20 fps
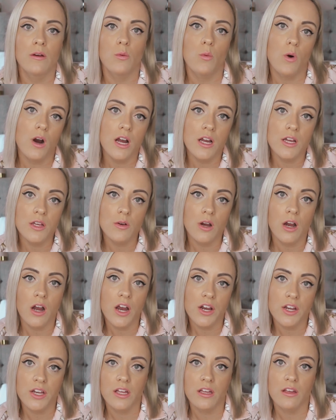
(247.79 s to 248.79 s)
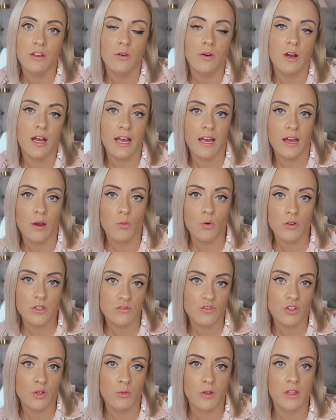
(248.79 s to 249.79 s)
why are you hiding your hair,
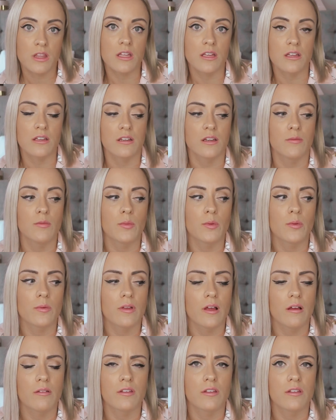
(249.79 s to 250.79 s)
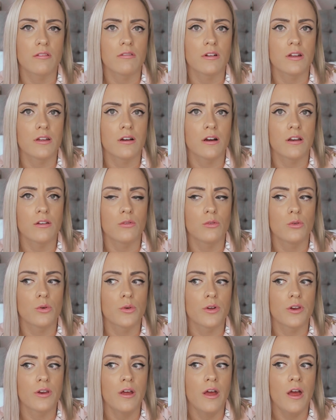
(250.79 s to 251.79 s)
what's wrong with it? And I remember that was just really kind of
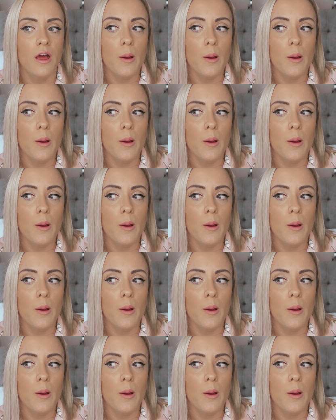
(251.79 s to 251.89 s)
awkward.